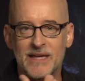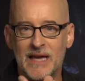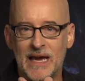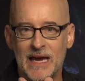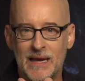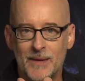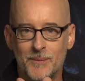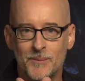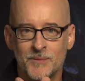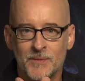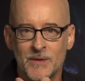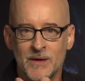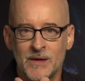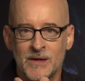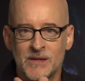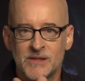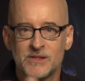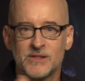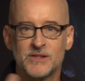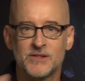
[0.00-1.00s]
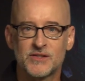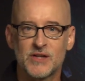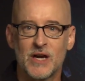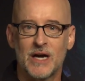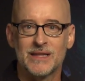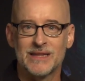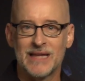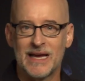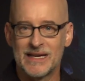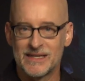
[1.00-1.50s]
Endgame.
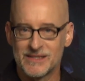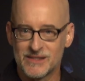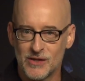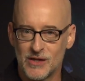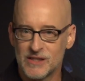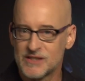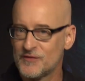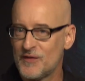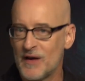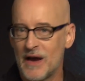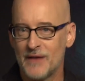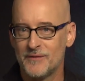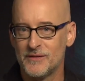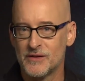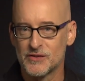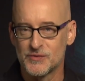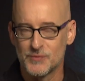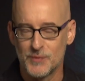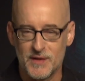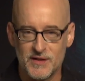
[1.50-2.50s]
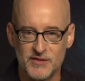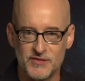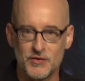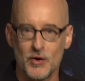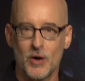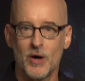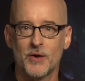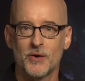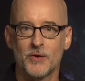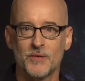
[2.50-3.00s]
Scott Lang has lost 5 years with his
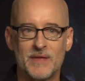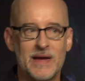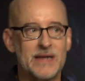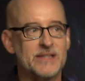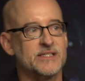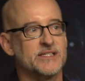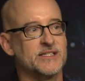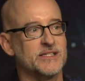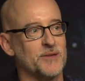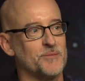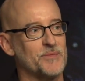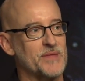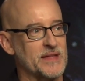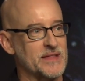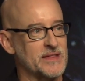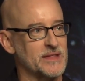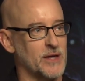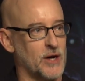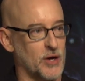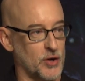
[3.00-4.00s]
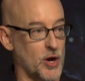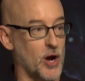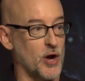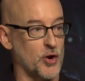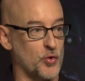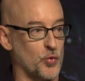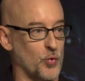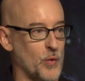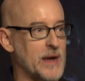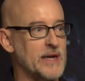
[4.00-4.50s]
daughter. That's something,
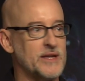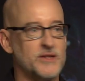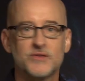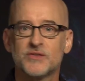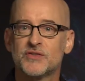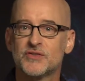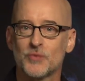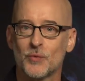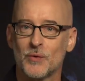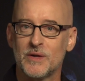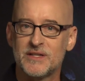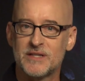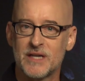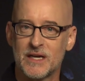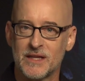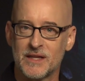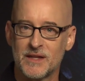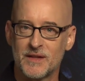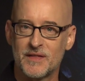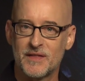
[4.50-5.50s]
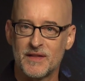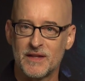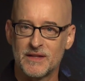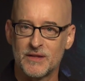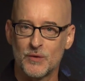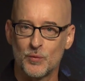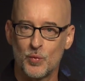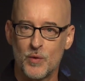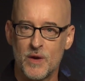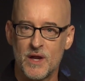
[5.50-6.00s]
a great storytelling
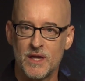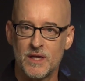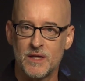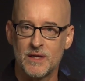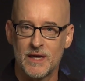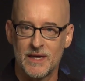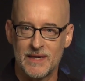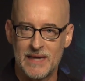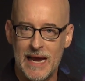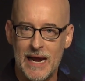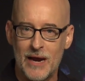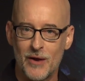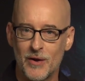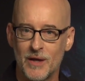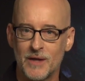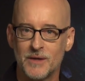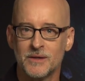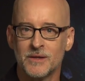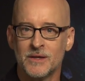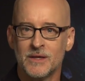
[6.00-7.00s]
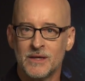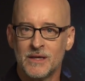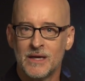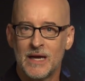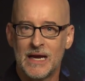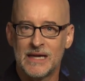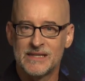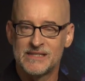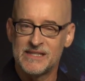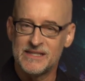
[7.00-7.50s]
thing that we inherit
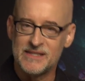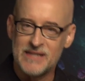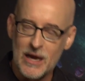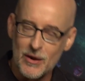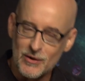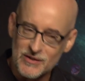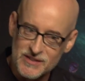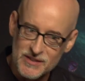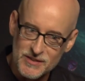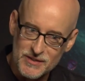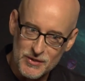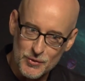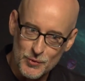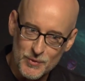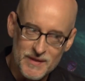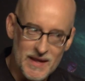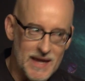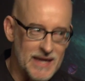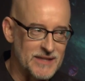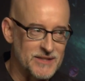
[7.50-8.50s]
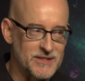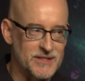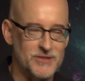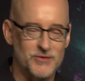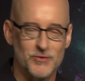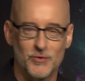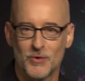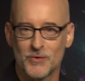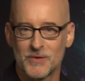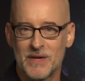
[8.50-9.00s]
as he now has to deal with
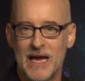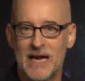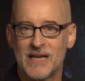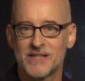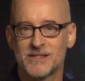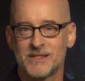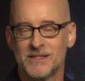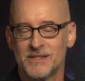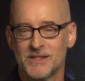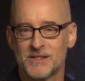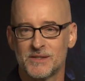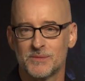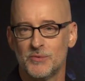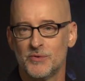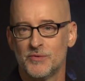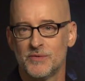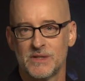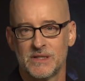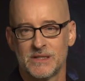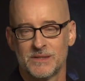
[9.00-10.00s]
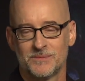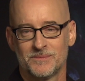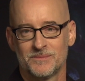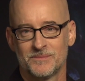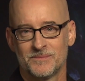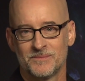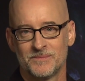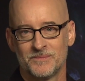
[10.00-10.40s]
18-year-old Cassie in this movie.